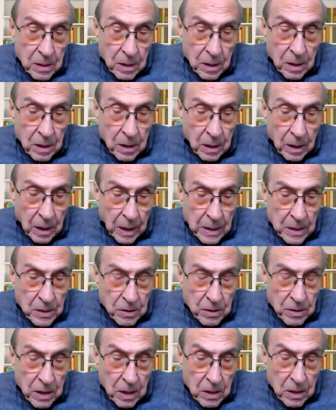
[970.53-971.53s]
Uh,
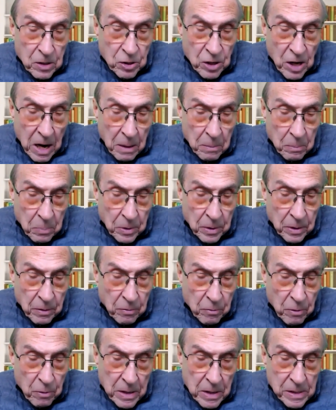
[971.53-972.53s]
later in our chat, but
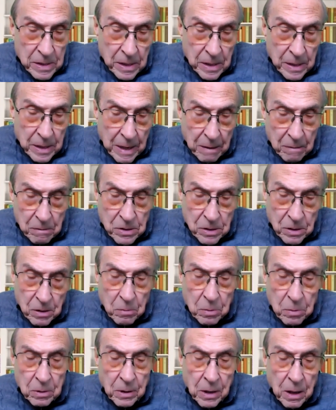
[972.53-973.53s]
you've raised it now, so
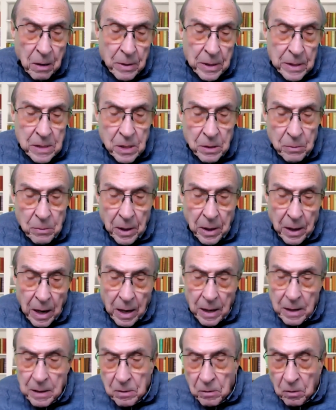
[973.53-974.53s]
we'll go into it.
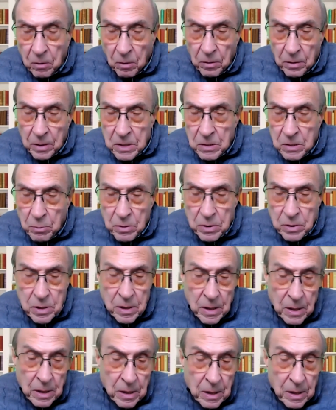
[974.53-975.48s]
I thought this was,